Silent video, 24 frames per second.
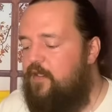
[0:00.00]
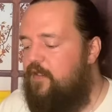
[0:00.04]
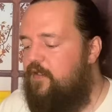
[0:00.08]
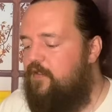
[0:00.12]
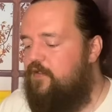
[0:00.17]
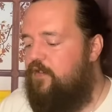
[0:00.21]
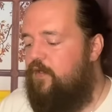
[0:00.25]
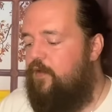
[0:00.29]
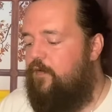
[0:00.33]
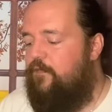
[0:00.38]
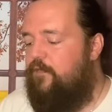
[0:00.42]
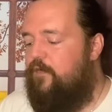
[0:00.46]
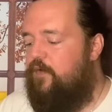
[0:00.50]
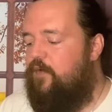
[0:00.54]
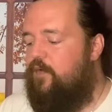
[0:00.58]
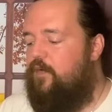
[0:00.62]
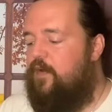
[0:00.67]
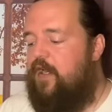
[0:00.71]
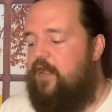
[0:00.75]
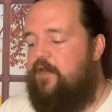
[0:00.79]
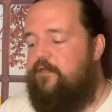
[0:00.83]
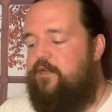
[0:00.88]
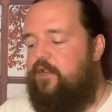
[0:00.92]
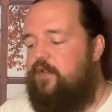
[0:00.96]
So for a
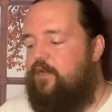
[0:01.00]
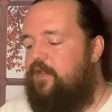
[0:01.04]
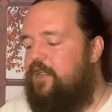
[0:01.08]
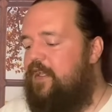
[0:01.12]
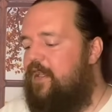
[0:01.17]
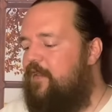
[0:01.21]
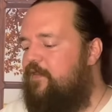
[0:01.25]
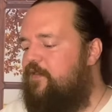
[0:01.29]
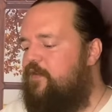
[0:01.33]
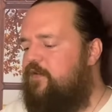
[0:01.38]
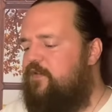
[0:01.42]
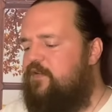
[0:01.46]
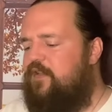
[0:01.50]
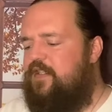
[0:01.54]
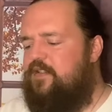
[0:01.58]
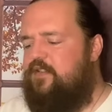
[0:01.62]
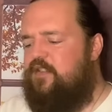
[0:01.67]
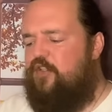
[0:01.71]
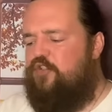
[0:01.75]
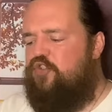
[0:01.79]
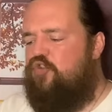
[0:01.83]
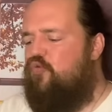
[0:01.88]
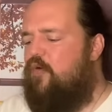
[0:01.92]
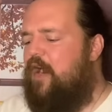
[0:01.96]
lot of you, yeah, it's
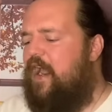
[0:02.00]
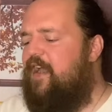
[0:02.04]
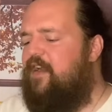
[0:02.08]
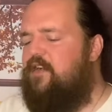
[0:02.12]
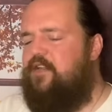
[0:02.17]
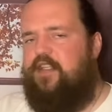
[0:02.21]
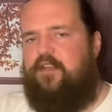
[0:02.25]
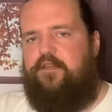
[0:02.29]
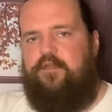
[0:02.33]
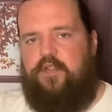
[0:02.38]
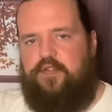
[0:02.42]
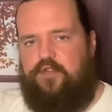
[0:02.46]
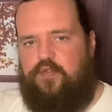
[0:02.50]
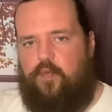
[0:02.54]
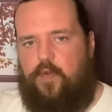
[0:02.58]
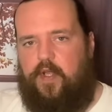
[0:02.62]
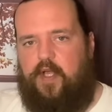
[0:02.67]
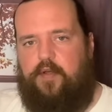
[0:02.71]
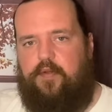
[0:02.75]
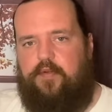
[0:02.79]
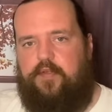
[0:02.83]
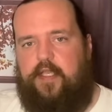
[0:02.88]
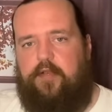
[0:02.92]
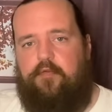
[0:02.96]
attractive as
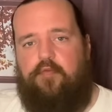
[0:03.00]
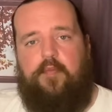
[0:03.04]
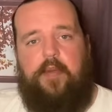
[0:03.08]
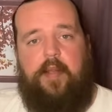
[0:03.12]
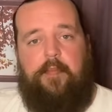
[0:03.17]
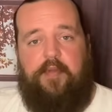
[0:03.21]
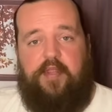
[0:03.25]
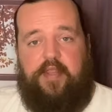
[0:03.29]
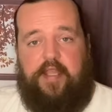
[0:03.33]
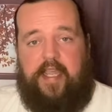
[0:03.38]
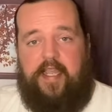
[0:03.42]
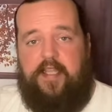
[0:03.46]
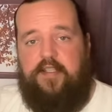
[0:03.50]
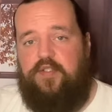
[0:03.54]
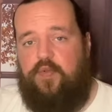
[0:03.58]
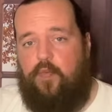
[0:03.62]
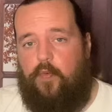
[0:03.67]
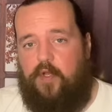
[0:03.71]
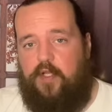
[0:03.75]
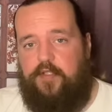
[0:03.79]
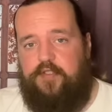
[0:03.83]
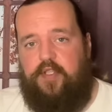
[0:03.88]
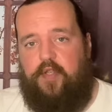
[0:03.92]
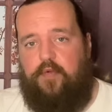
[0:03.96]
well. Like, remember, the Ace of
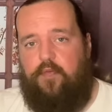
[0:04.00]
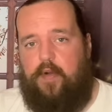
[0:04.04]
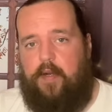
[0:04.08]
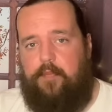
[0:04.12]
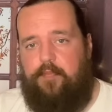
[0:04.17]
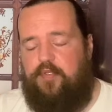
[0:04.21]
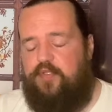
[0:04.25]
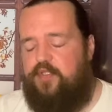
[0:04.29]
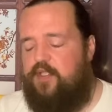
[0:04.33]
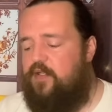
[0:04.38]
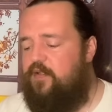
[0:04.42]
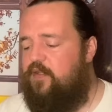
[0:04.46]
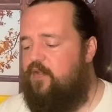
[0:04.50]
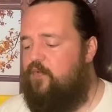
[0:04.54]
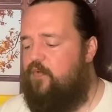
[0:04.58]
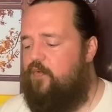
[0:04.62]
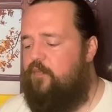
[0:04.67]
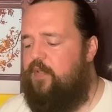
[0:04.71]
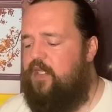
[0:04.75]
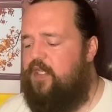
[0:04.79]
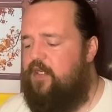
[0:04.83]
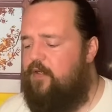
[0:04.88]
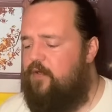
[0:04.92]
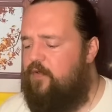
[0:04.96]
Wands could represent the
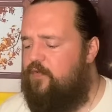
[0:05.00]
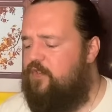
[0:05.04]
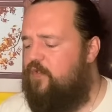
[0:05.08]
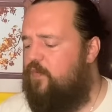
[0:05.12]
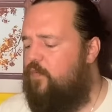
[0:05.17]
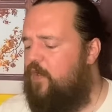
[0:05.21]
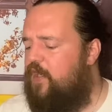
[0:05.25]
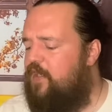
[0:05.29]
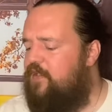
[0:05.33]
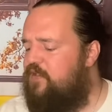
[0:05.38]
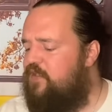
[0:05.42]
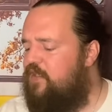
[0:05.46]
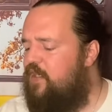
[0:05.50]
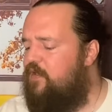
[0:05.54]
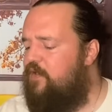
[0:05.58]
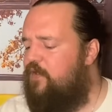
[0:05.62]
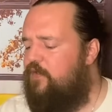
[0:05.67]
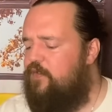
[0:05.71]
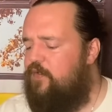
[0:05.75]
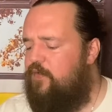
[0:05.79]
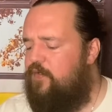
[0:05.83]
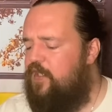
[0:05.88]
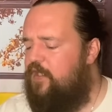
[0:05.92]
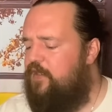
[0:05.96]
libido. So when I see it
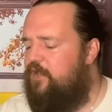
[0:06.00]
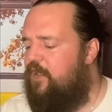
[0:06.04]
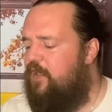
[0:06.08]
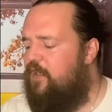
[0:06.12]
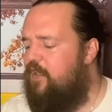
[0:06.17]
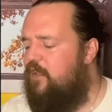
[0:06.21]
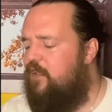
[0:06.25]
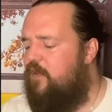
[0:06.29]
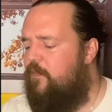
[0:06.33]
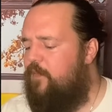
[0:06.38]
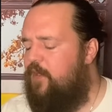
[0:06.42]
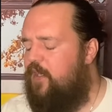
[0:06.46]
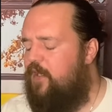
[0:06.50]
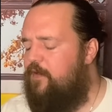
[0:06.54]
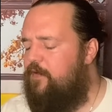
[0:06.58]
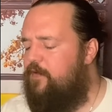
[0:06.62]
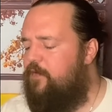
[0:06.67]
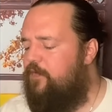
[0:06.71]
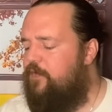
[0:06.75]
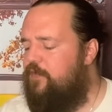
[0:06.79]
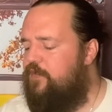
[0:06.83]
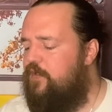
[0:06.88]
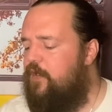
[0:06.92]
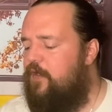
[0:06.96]
underneath the King of
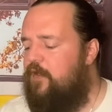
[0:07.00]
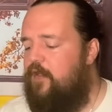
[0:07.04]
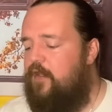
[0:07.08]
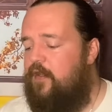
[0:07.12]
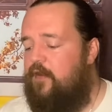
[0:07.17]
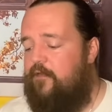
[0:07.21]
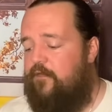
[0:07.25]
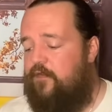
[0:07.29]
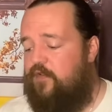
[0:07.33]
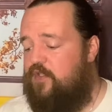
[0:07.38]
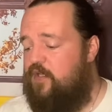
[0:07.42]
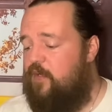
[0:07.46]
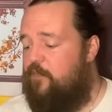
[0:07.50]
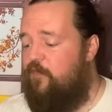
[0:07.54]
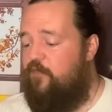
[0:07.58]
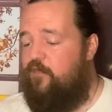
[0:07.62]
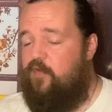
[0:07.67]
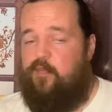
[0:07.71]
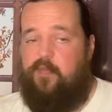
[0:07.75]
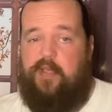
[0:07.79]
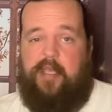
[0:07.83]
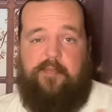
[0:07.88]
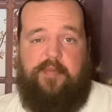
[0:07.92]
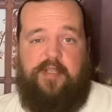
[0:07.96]
Pentacles, for some of you,
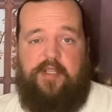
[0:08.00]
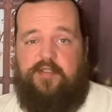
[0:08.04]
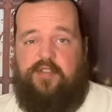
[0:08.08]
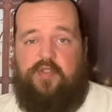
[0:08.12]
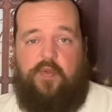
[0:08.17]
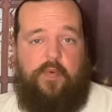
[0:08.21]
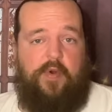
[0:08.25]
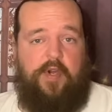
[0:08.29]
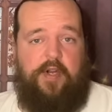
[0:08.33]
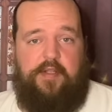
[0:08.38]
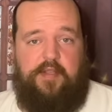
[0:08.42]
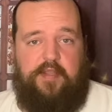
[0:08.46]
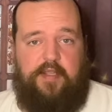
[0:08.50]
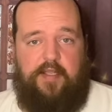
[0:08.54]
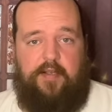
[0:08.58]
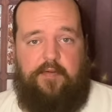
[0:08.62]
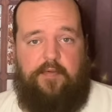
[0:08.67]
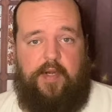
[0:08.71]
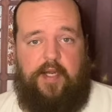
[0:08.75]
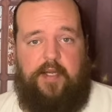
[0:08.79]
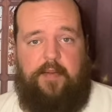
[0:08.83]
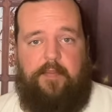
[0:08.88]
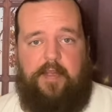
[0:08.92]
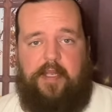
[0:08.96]
maybe it's a work thing,
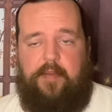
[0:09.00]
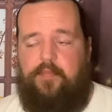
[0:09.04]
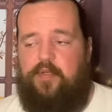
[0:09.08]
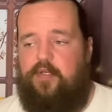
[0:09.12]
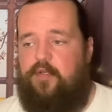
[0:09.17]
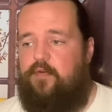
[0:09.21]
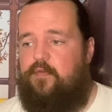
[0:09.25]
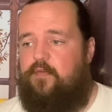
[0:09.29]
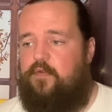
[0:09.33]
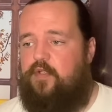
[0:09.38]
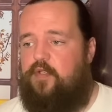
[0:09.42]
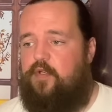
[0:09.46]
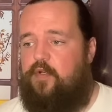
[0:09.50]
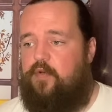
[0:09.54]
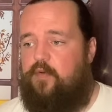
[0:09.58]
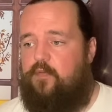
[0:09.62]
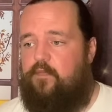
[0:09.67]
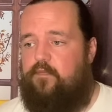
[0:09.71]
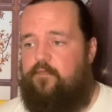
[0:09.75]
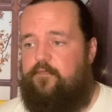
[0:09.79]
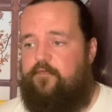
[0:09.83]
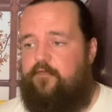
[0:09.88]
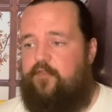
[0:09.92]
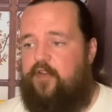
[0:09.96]
right? Maybe you're
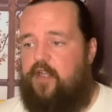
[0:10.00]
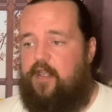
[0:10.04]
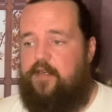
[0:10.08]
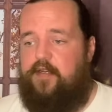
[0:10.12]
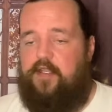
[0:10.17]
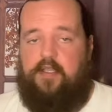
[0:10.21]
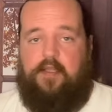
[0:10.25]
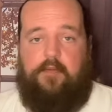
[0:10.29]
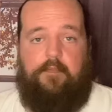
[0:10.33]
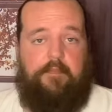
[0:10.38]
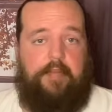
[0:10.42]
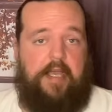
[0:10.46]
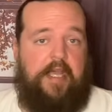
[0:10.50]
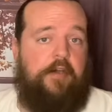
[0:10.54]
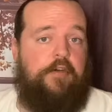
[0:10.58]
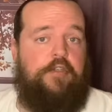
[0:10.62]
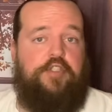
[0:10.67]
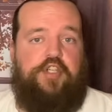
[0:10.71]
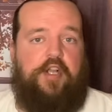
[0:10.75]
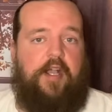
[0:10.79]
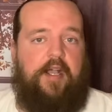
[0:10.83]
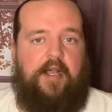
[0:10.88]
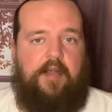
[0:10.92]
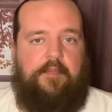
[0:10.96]
finding a better
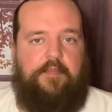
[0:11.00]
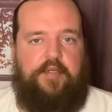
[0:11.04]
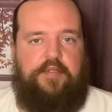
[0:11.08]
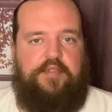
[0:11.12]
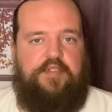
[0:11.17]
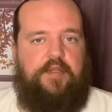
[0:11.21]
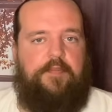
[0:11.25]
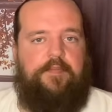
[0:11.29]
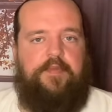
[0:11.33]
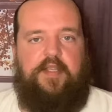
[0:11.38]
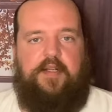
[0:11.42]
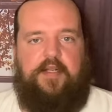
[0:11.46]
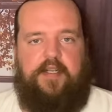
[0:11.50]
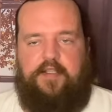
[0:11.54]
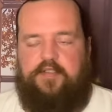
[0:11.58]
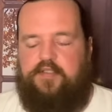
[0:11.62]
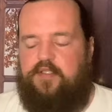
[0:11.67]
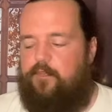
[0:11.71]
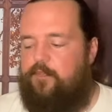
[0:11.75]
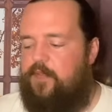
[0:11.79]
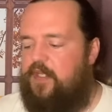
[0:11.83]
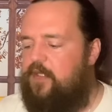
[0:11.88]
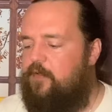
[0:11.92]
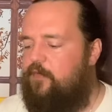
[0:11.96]
job or something that's
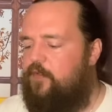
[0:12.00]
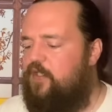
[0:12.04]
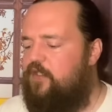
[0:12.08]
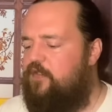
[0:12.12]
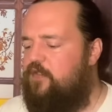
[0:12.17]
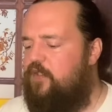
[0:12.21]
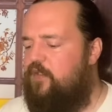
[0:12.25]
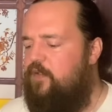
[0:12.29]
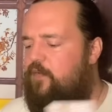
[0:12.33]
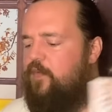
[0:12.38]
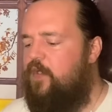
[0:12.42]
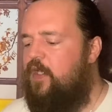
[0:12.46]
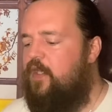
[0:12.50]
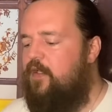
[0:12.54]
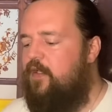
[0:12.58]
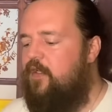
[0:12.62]
appealing to you.